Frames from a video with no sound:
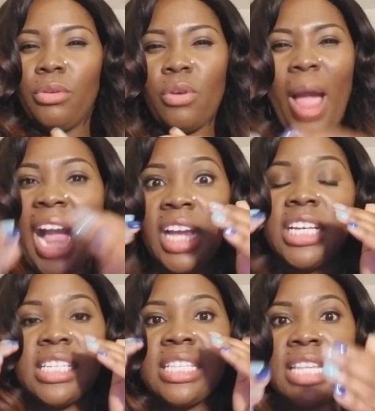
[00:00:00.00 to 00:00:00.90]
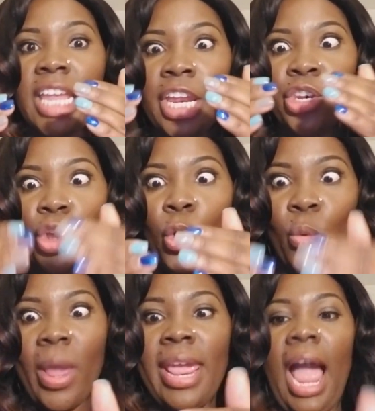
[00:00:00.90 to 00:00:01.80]
You know, I couldn't see no
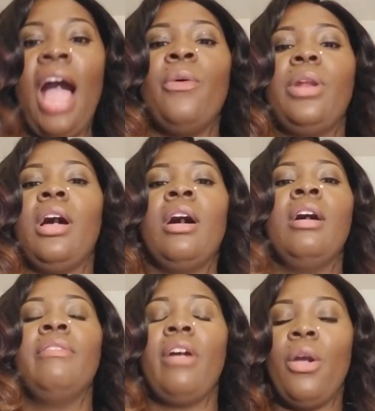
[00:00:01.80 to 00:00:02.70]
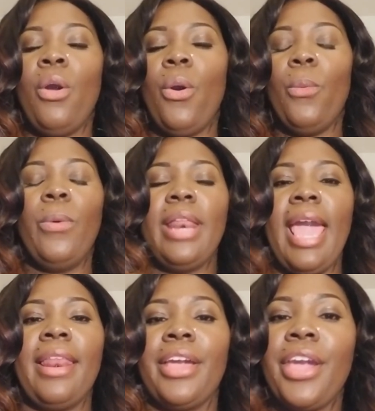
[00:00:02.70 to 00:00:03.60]
way out of what
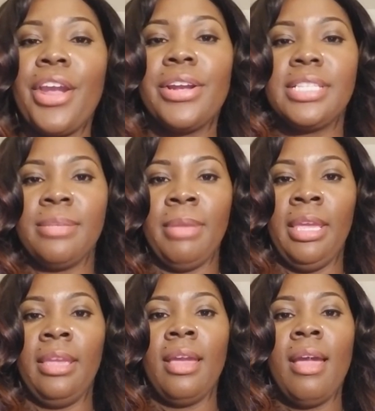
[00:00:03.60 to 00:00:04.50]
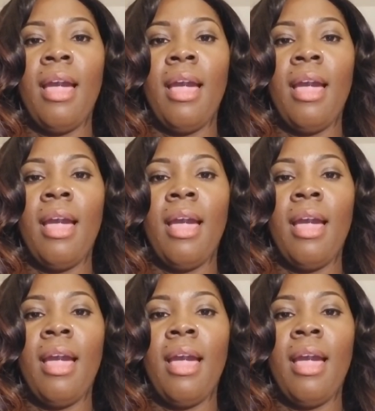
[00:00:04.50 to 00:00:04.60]
had occurred to me